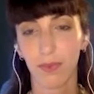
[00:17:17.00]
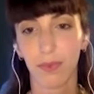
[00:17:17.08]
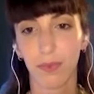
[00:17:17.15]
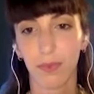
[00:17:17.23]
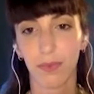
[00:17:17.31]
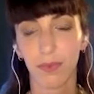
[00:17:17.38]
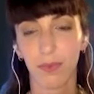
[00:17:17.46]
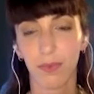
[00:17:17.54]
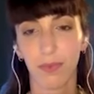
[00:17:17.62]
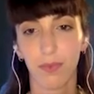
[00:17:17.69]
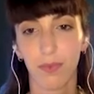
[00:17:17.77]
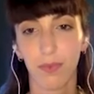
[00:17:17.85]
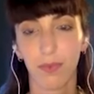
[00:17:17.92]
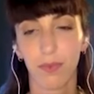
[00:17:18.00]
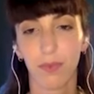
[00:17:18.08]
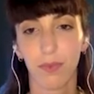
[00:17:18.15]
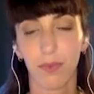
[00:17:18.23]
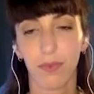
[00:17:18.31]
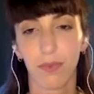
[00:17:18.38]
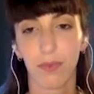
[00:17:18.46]

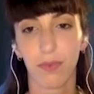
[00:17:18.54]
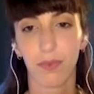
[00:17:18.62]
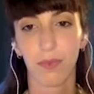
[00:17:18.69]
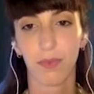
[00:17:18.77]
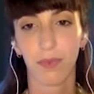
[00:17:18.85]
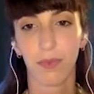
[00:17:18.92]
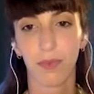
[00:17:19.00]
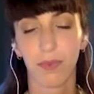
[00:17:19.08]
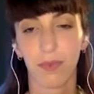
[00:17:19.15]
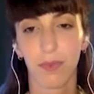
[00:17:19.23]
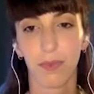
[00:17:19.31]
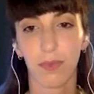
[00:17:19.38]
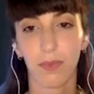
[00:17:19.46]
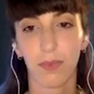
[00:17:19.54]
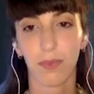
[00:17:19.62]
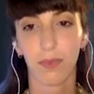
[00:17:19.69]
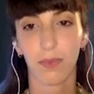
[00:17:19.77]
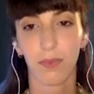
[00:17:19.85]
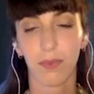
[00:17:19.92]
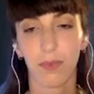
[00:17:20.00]

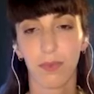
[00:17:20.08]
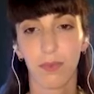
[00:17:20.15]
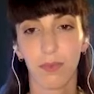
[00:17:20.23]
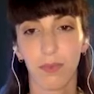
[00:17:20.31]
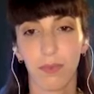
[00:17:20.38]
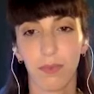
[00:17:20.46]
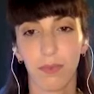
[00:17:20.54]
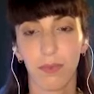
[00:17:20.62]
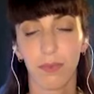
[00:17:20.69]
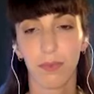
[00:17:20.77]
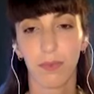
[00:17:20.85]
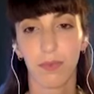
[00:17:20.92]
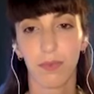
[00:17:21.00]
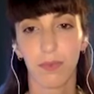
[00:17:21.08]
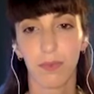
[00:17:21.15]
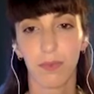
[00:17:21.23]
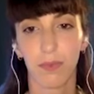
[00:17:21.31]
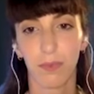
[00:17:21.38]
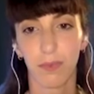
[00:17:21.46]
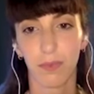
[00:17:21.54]

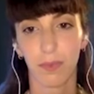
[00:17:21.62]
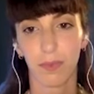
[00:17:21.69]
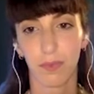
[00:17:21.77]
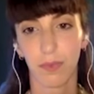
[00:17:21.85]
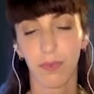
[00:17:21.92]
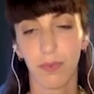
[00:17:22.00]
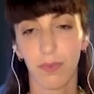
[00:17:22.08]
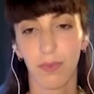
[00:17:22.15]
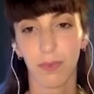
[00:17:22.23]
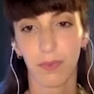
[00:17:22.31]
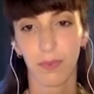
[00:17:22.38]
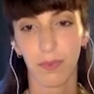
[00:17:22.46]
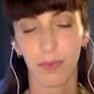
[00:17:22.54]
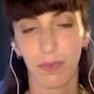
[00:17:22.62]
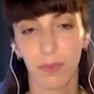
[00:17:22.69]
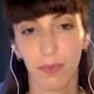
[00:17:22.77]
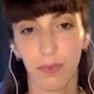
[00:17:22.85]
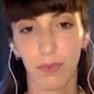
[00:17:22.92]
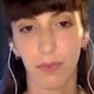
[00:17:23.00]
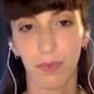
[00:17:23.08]

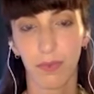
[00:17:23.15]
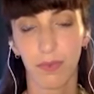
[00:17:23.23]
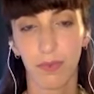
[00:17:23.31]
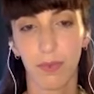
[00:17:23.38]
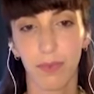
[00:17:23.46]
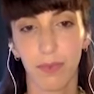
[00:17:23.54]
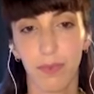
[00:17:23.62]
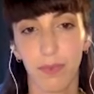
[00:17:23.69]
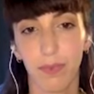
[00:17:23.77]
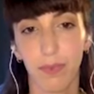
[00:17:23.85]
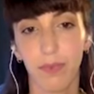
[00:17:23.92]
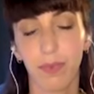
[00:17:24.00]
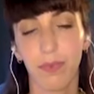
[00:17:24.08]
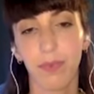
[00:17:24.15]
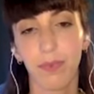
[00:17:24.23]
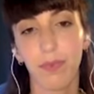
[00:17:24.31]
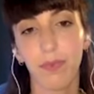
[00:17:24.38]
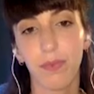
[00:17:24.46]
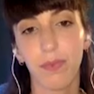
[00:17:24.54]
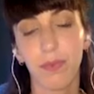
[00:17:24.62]

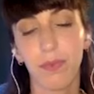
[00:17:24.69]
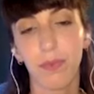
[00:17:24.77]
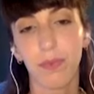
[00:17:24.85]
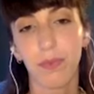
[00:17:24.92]
(silent)